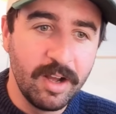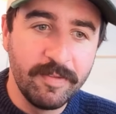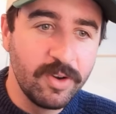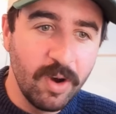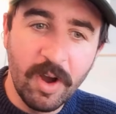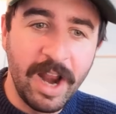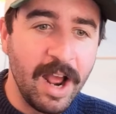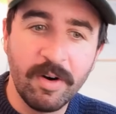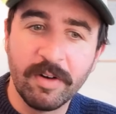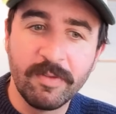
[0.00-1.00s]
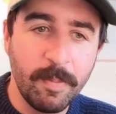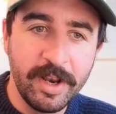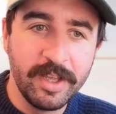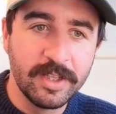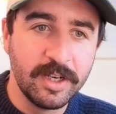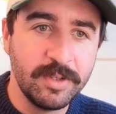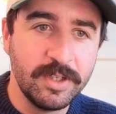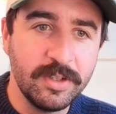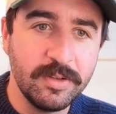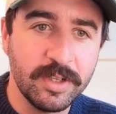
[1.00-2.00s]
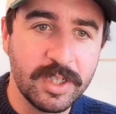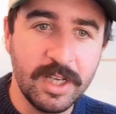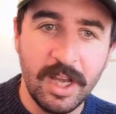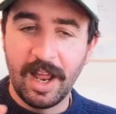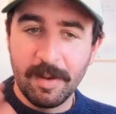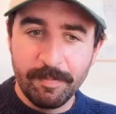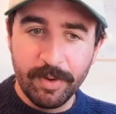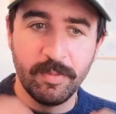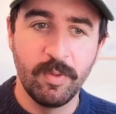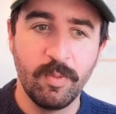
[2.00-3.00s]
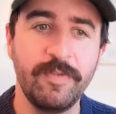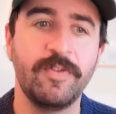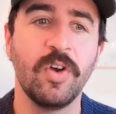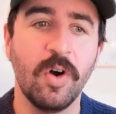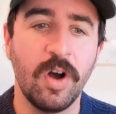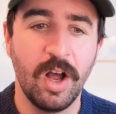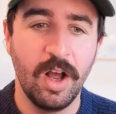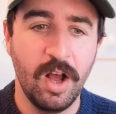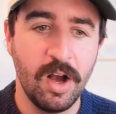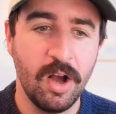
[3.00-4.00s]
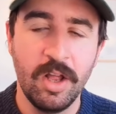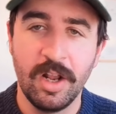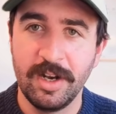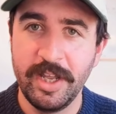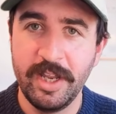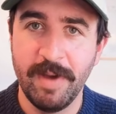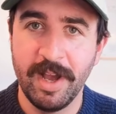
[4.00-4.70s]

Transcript: I've got an hour. I've got plenty of time to do this. And boom, we've got our lead